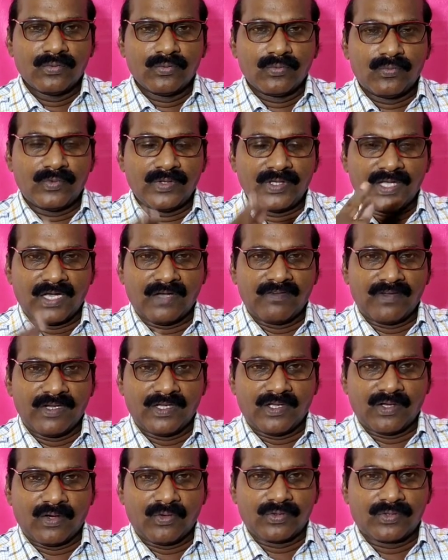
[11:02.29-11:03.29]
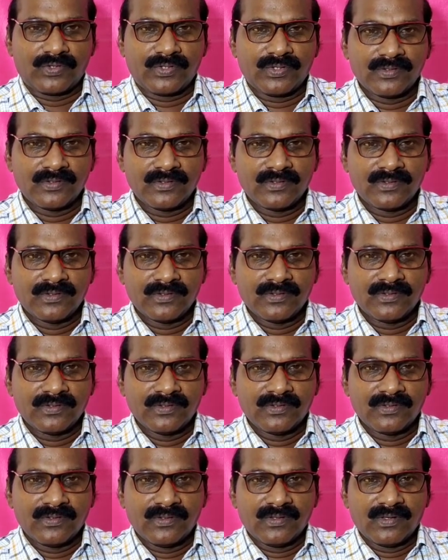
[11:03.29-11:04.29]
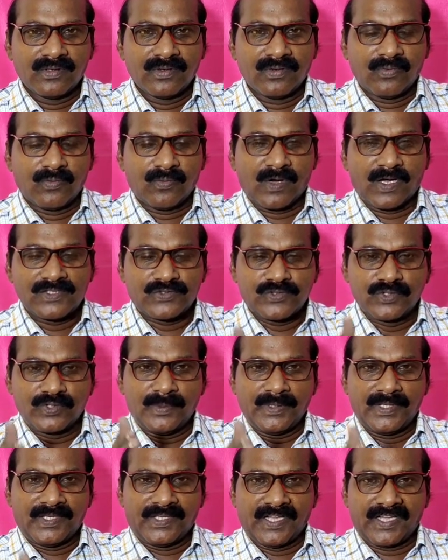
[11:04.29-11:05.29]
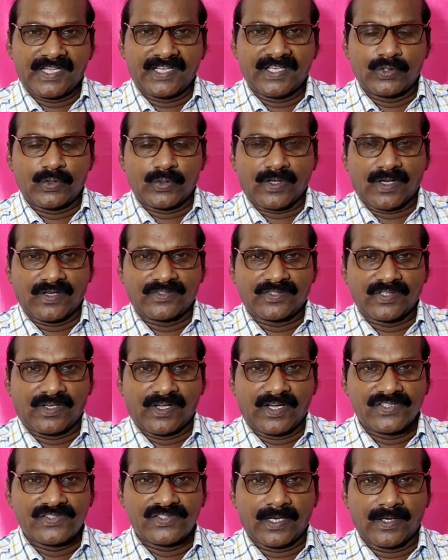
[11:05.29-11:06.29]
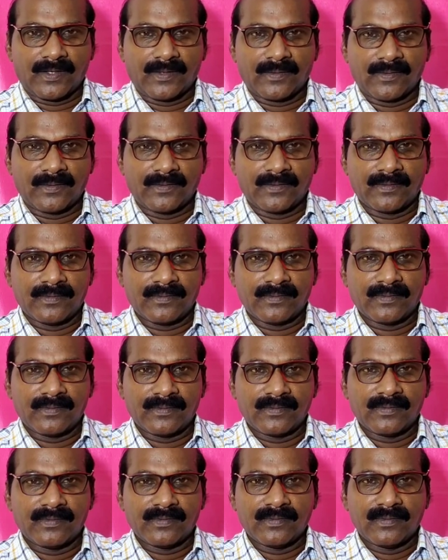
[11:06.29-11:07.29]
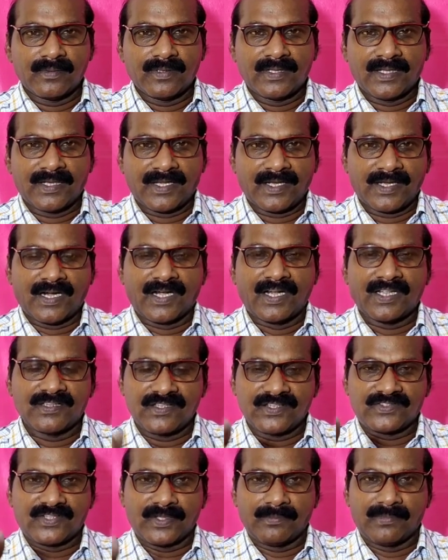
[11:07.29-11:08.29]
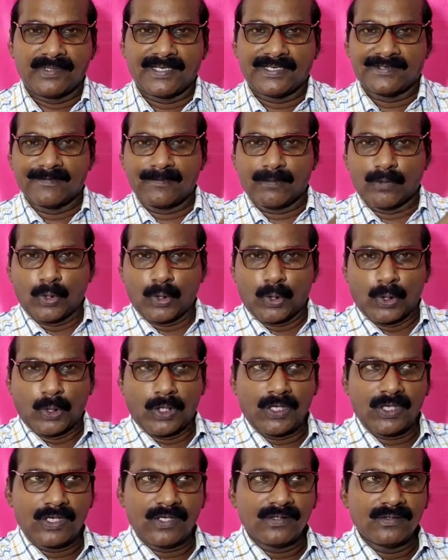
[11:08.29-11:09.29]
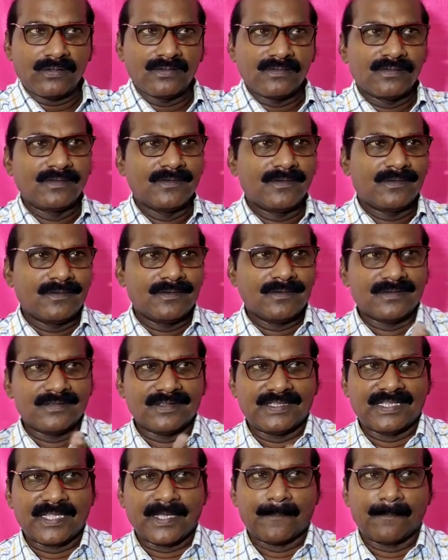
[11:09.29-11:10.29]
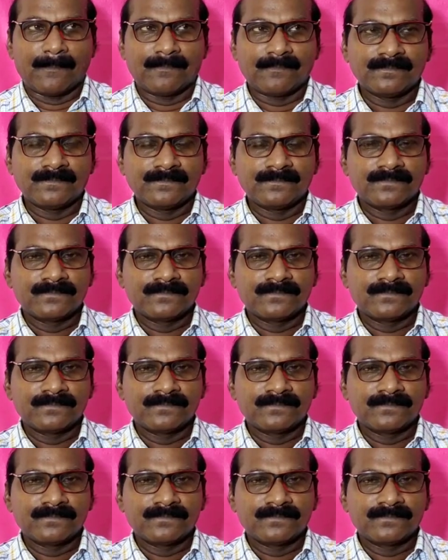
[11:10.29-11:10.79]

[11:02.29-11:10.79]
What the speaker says: we have a doubt. What should be taken into consideration regarding the subject? All them.